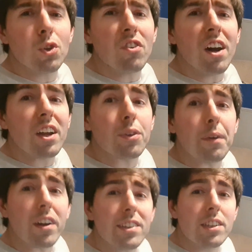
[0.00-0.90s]
alright, to be
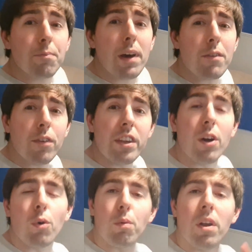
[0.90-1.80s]
honest. Better than the
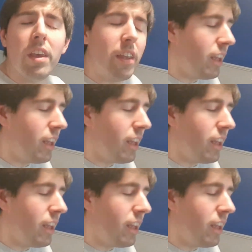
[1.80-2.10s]
old one.